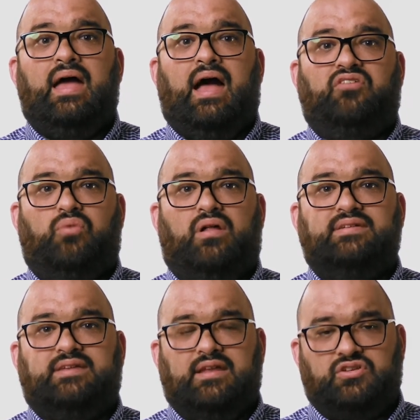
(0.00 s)
as well
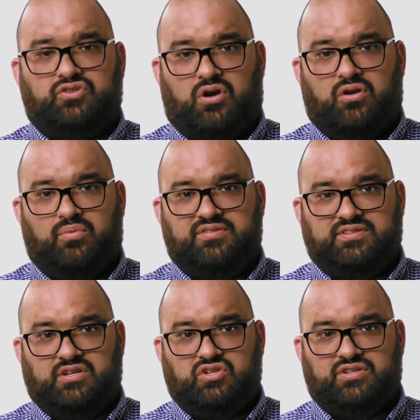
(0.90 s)
as getting started with
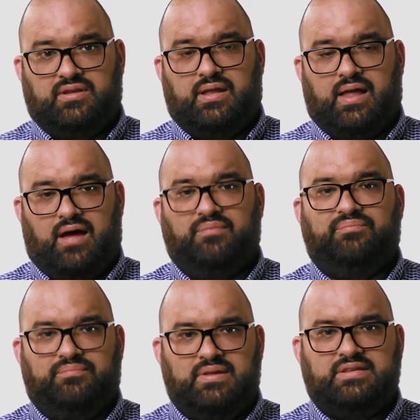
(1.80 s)
CJIS in the cloud.
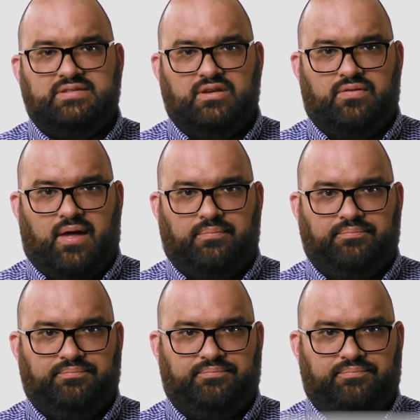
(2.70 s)
See you then.